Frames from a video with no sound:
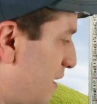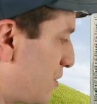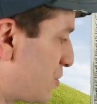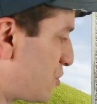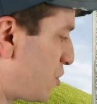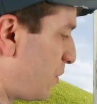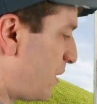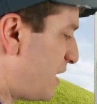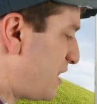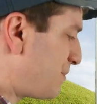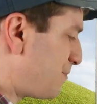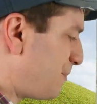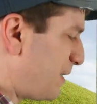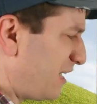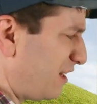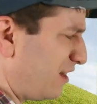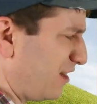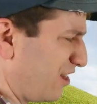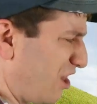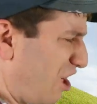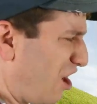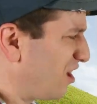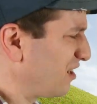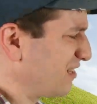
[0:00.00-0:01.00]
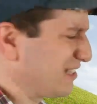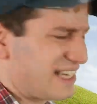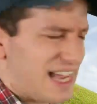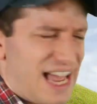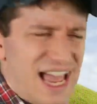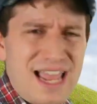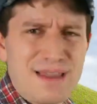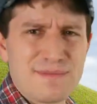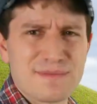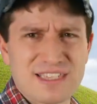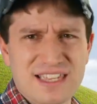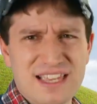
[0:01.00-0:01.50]
So it's been a long
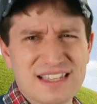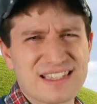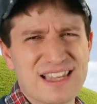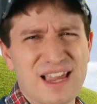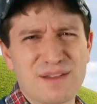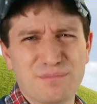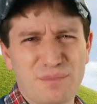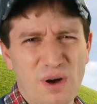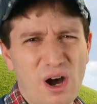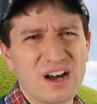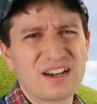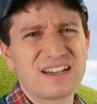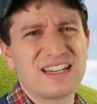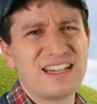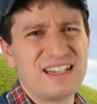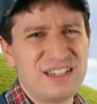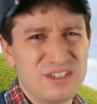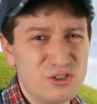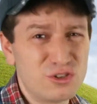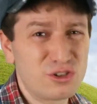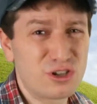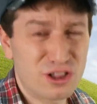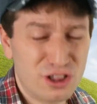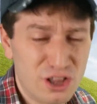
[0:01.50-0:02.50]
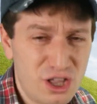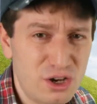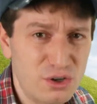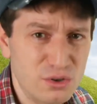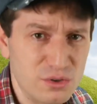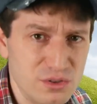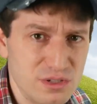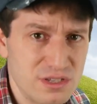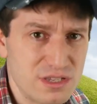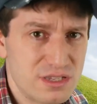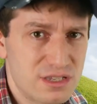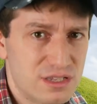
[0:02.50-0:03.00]
time since I bought any new
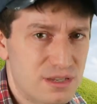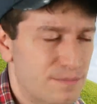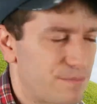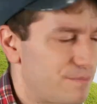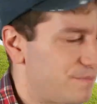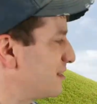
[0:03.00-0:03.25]
clothes.